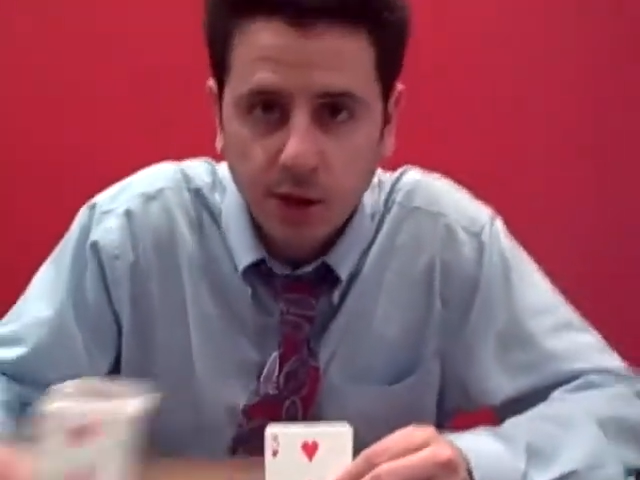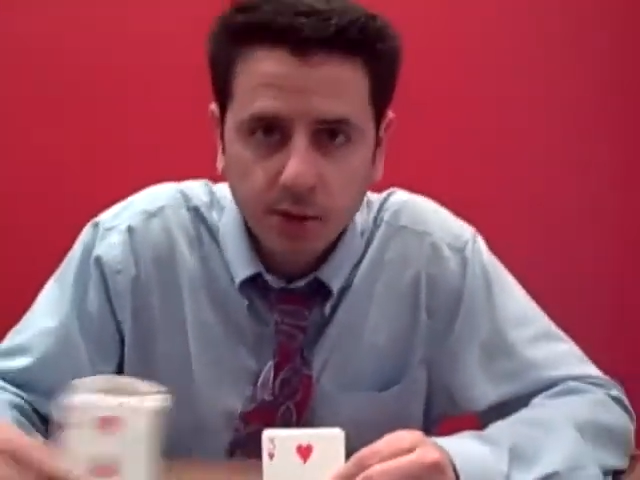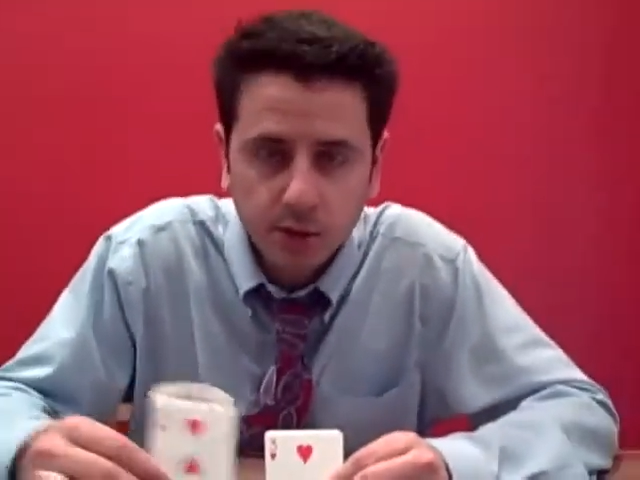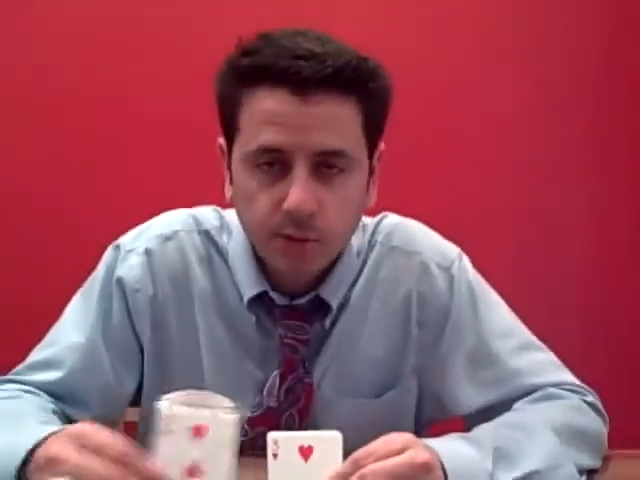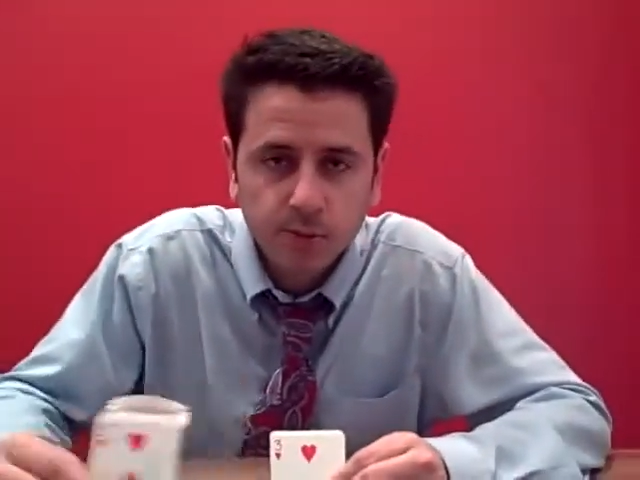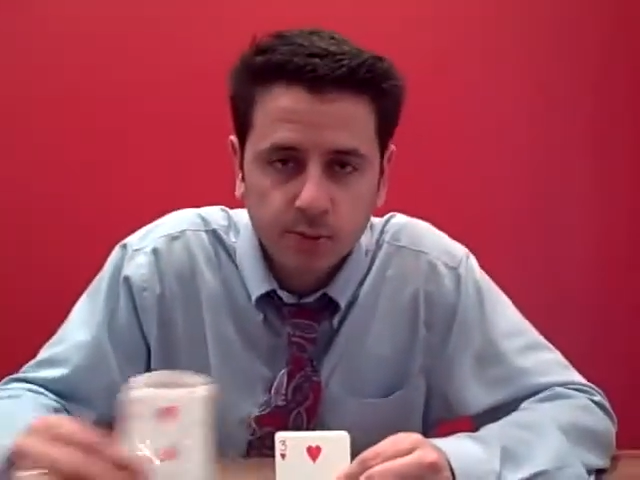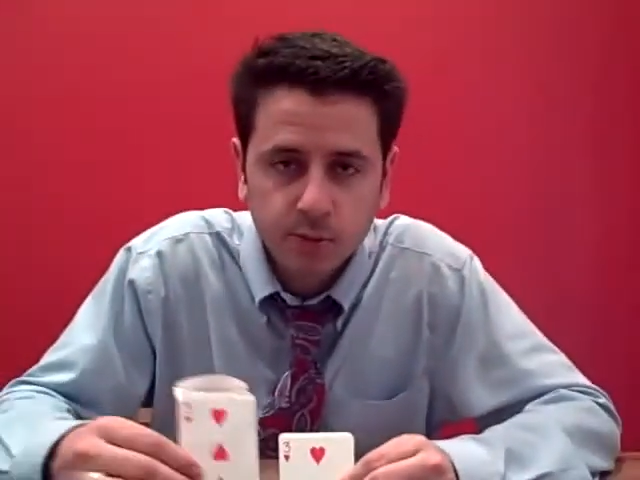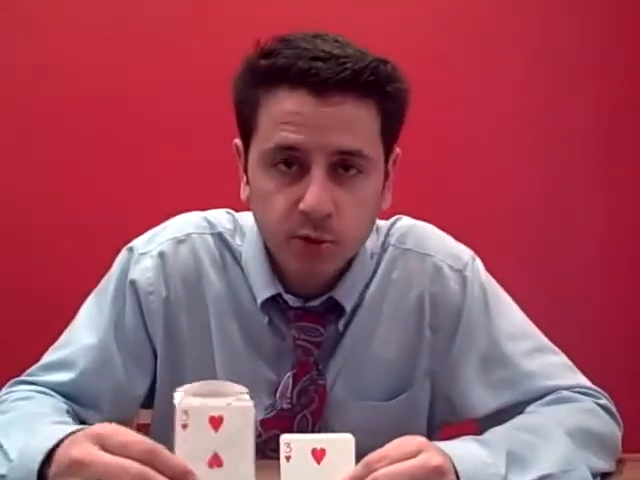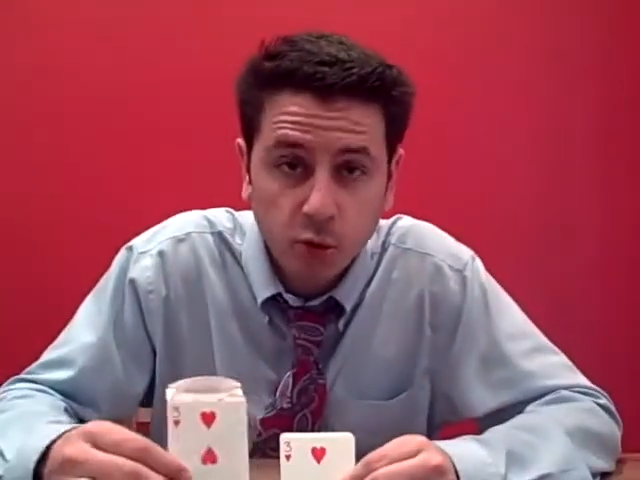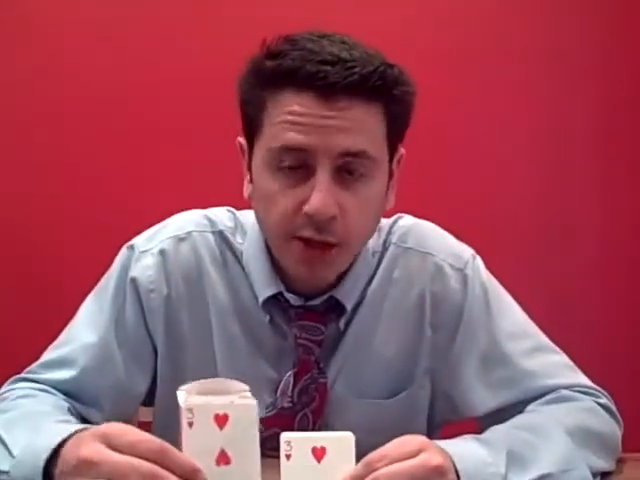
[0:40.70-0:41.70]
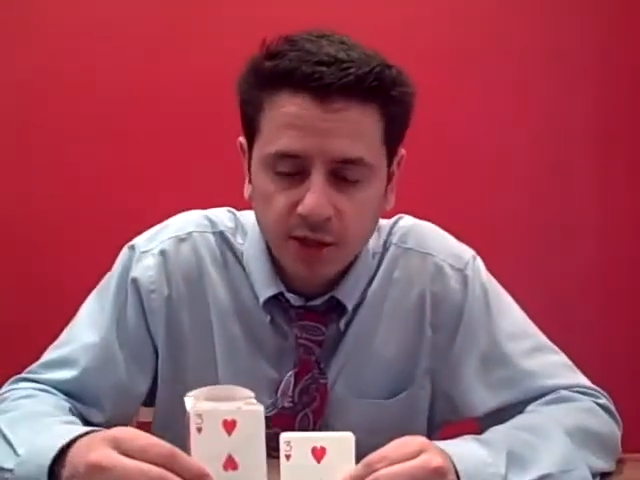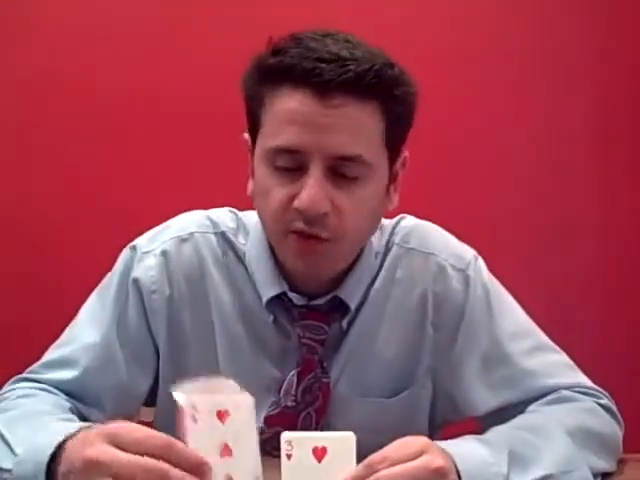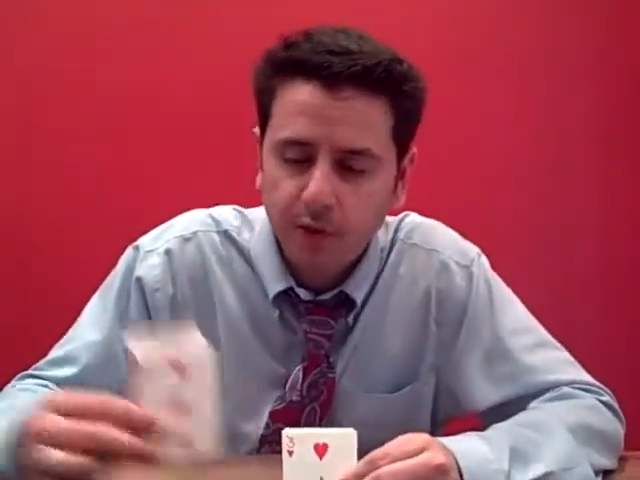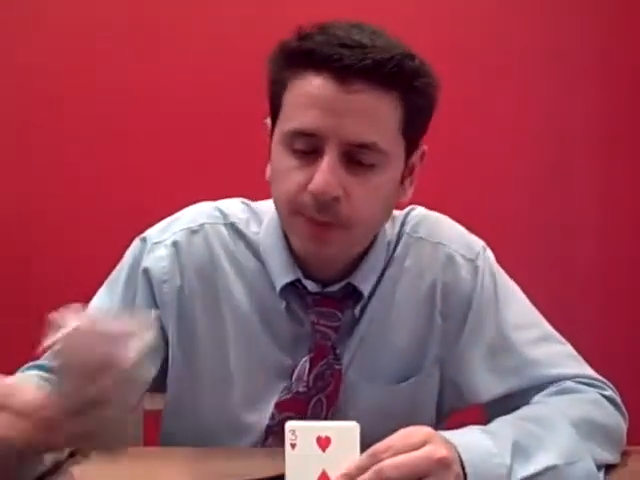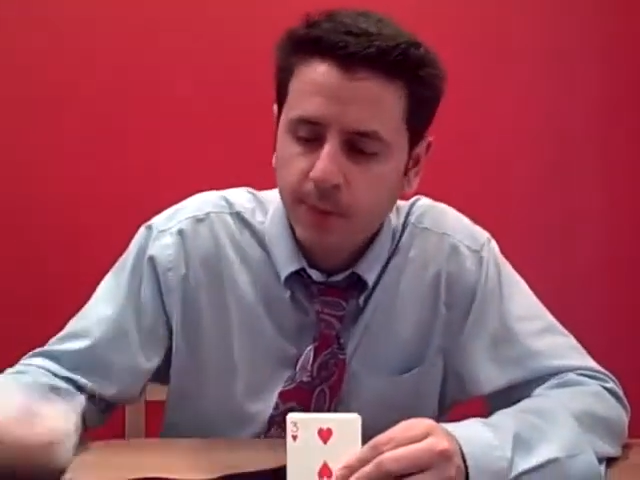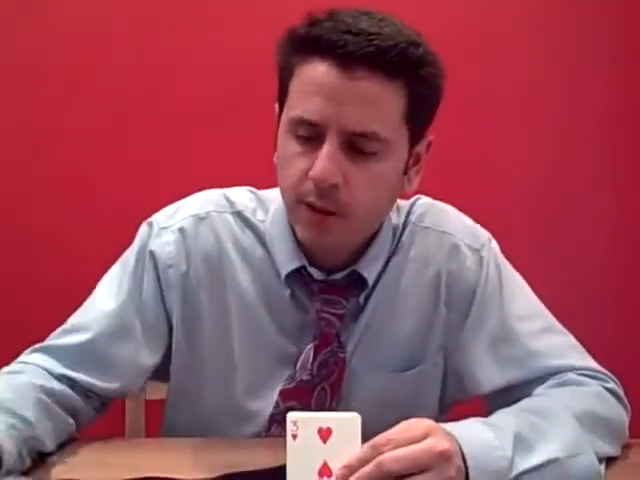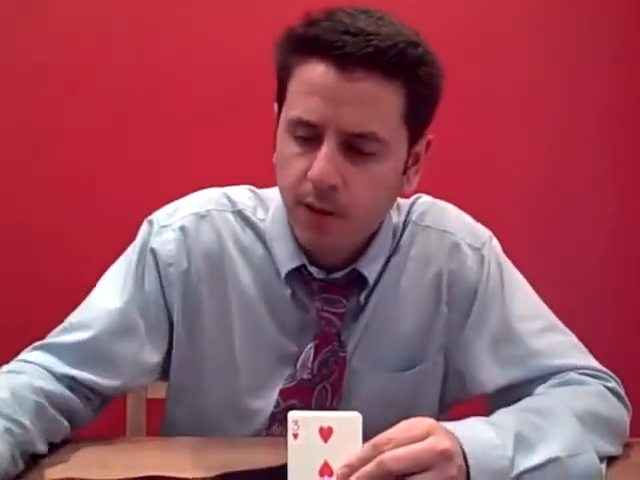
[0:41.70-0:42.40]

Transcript: the card to transfer.